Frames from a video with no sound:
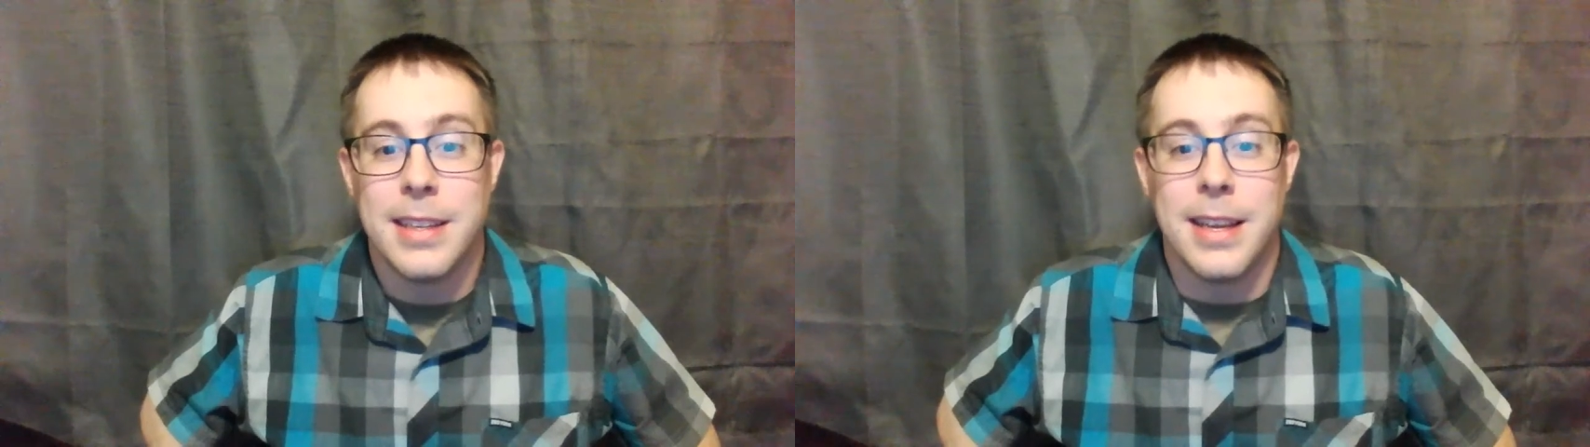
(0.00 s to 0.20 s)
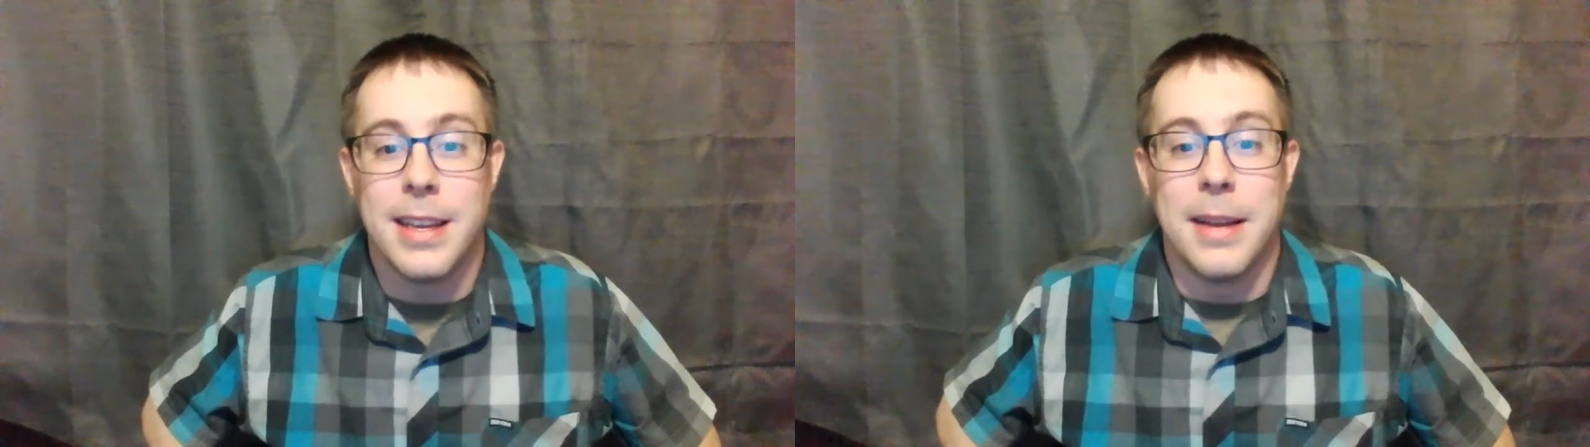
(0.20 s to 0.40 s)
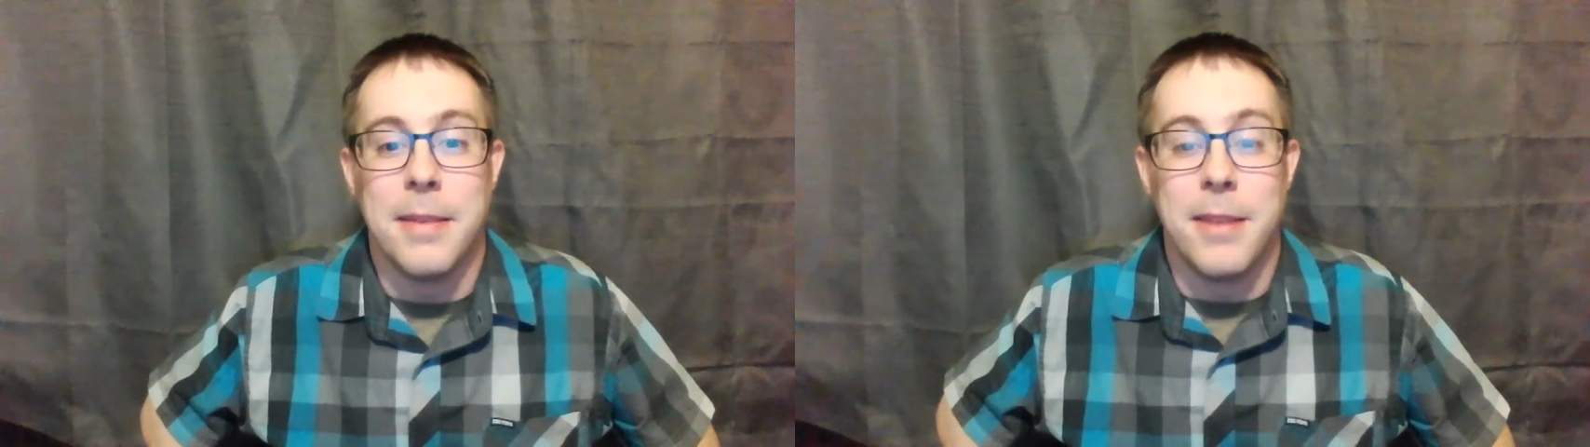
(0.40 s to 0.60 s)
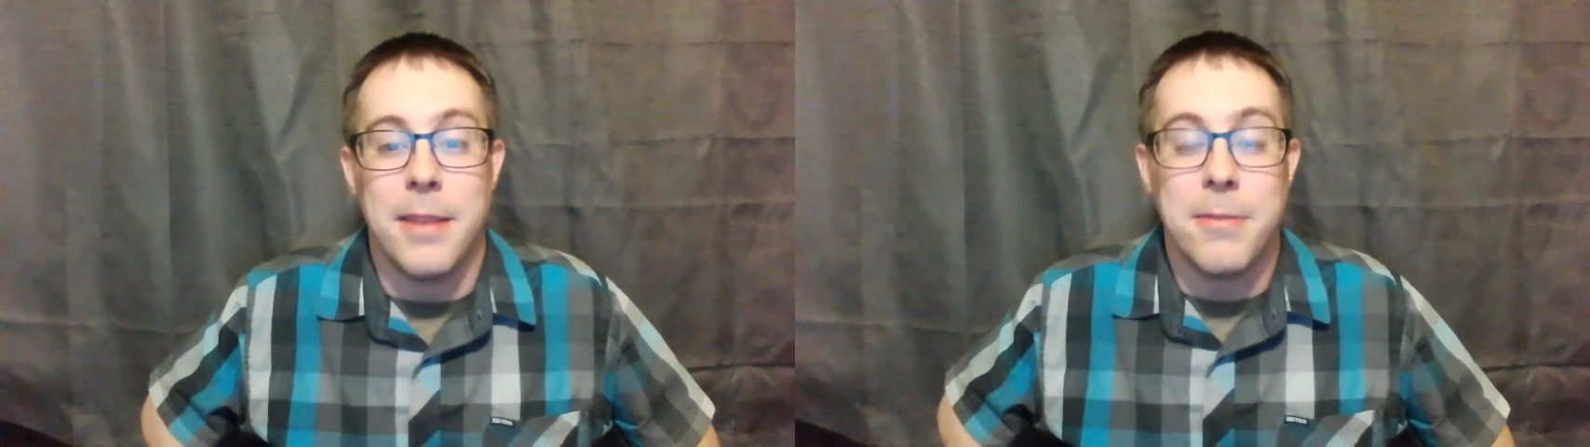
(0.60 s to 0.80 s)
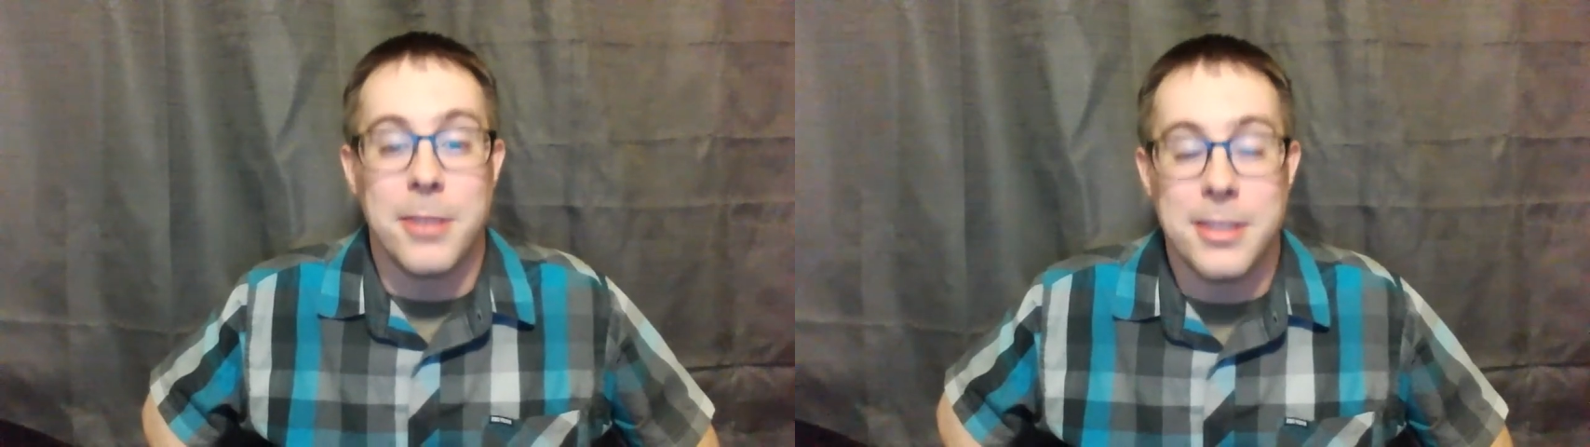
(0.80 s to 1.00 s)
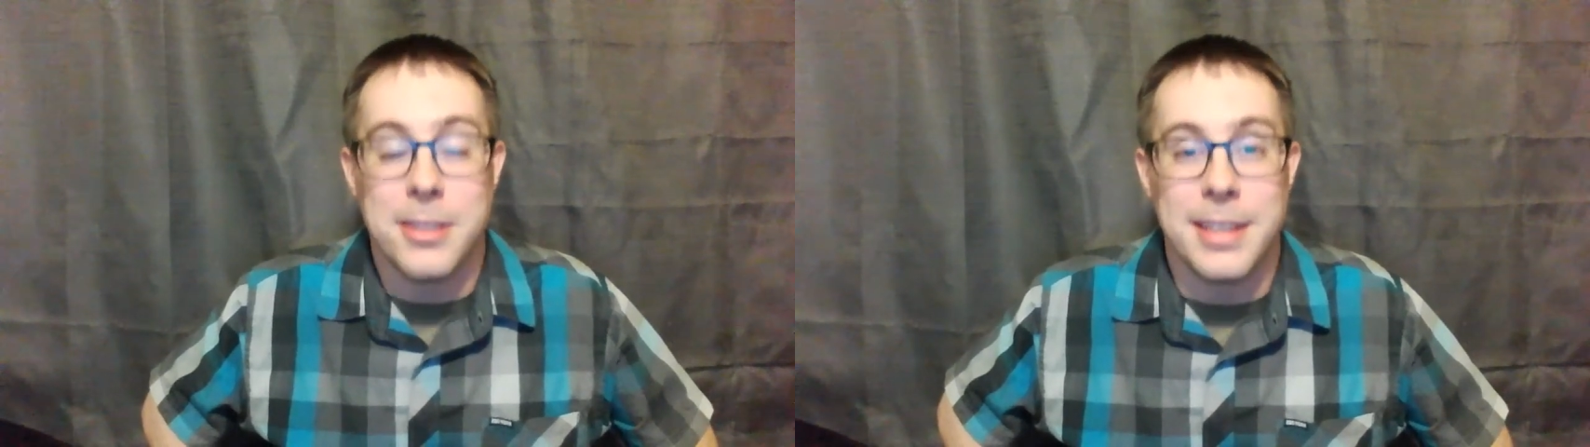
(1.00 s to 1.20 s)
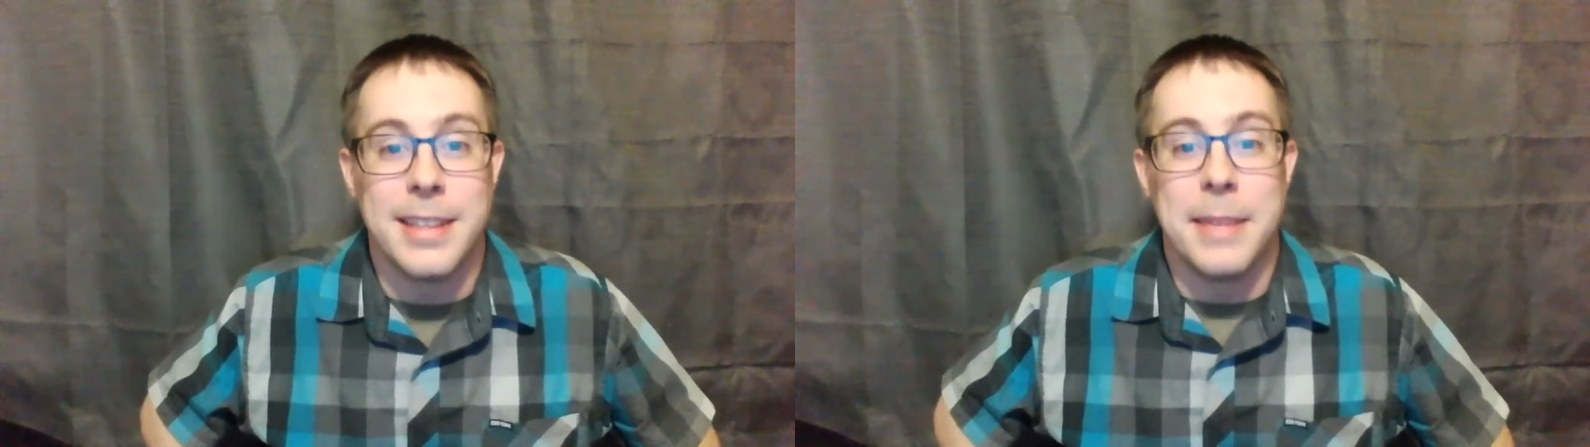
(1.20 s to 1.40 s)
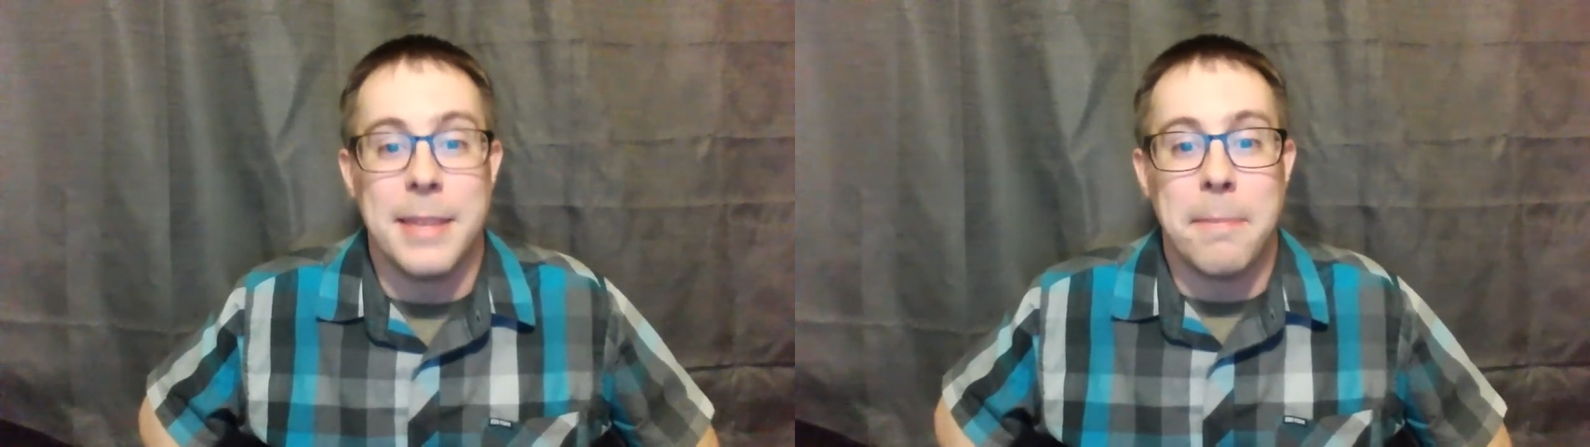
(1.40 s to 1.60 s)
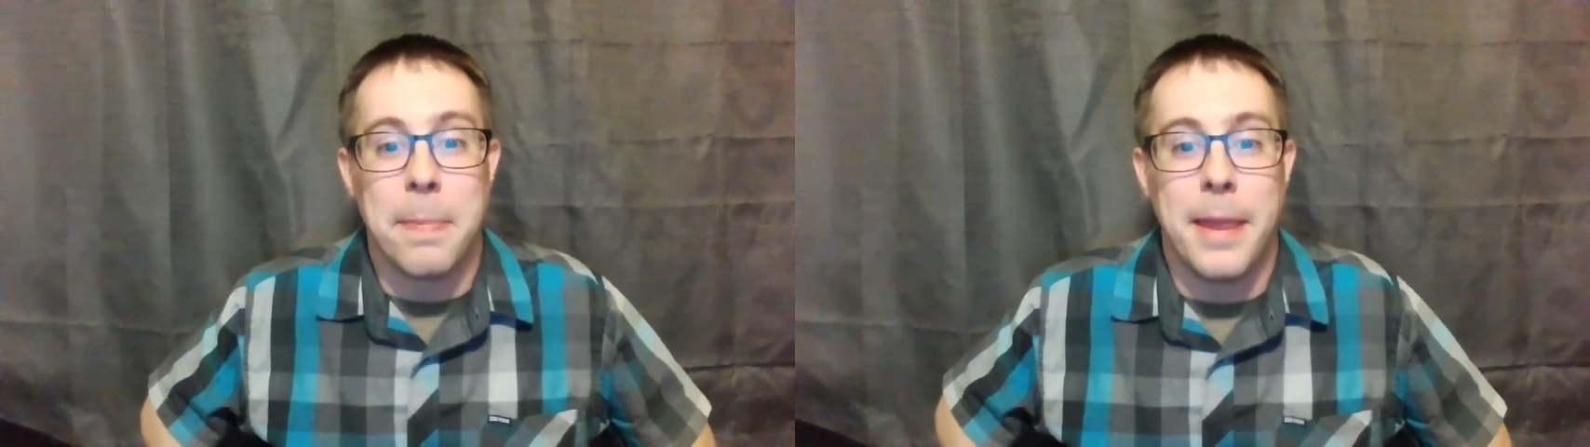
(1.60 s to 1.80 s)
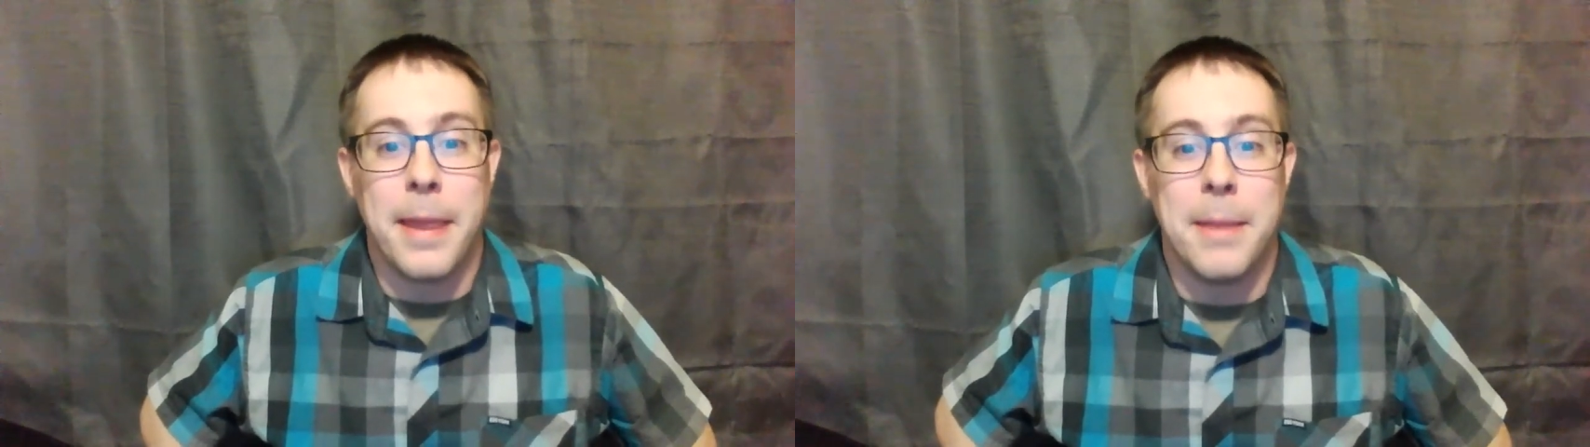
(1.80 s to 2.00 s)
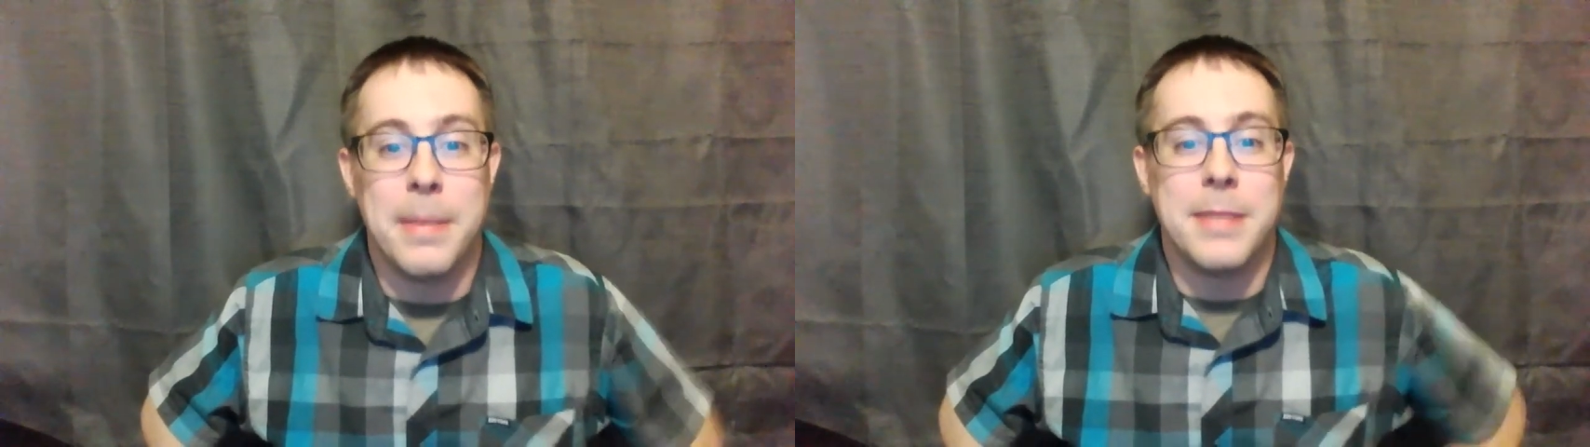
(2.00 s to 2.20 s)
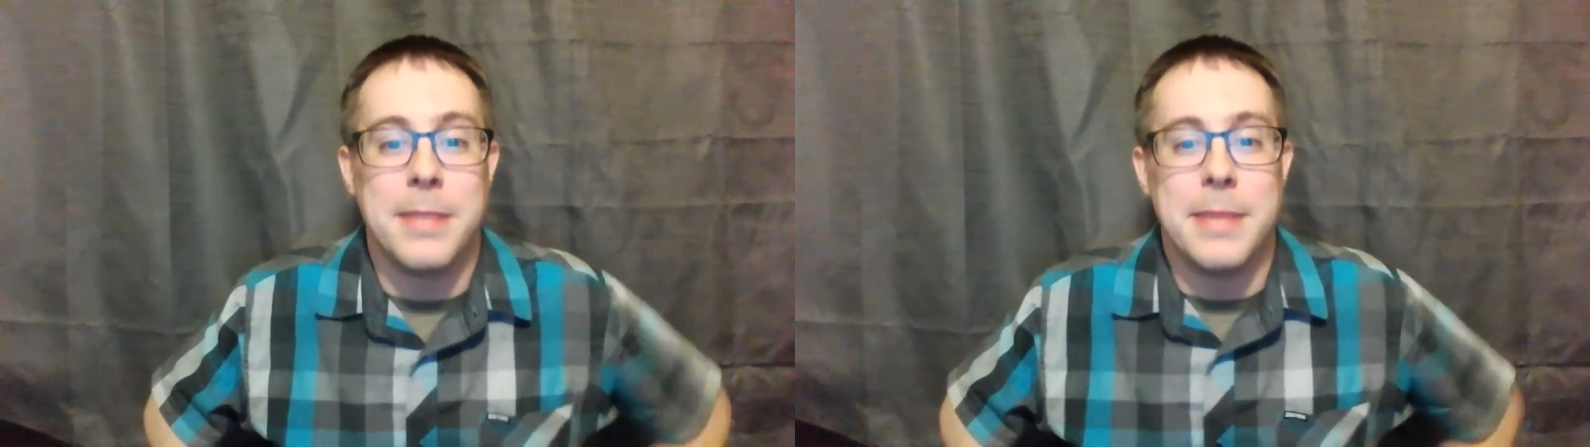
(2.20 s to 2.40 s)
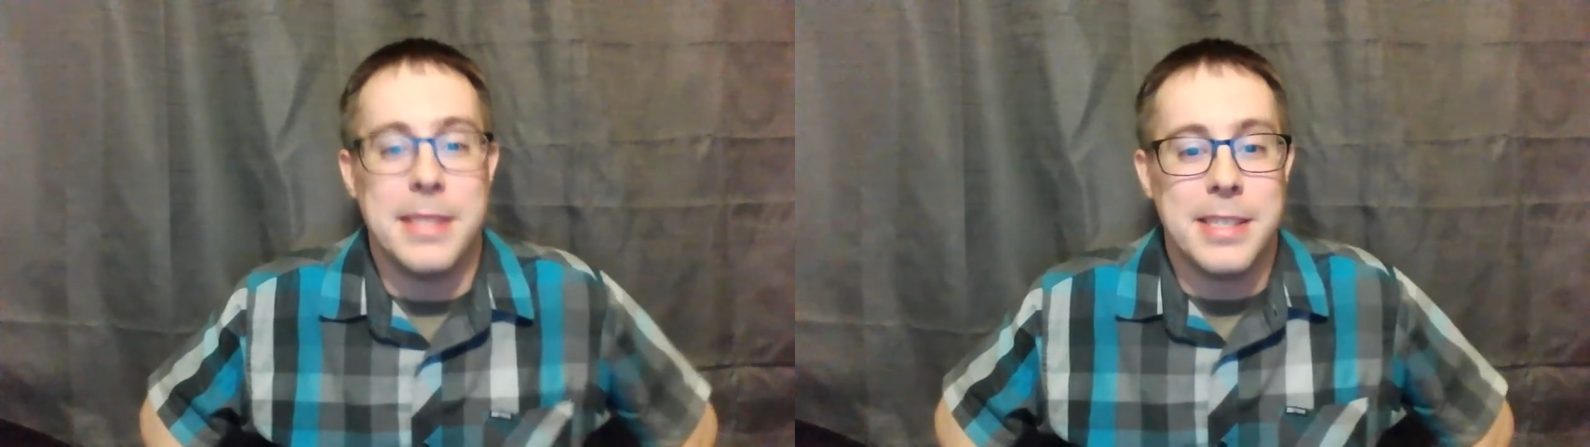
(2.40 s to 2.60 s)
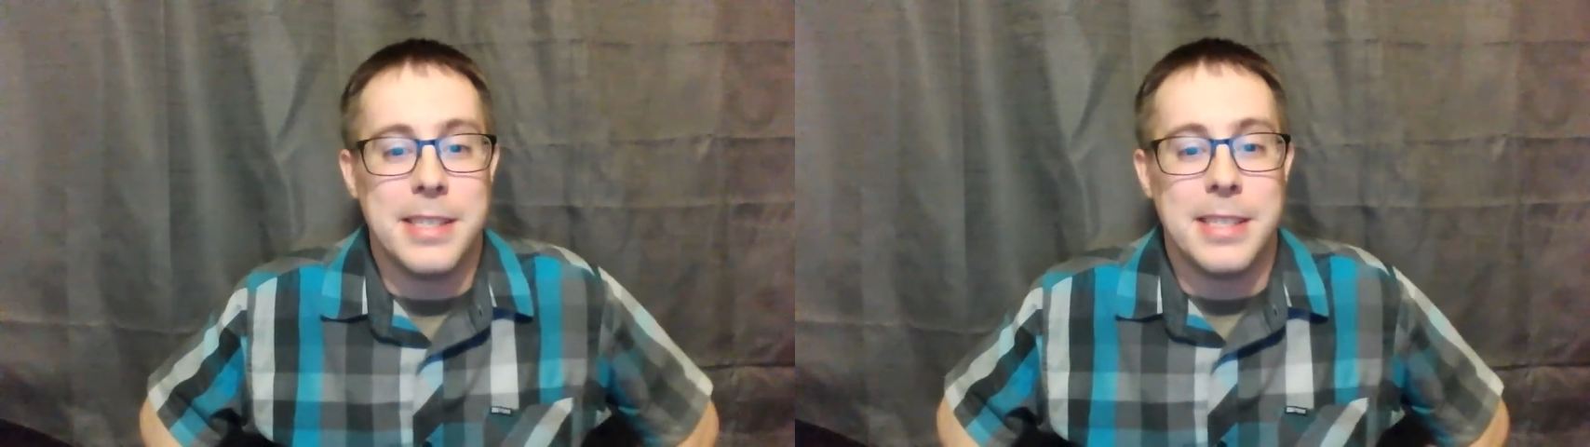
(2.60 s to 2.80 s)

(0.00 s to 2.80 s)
Unfortunately, big businesses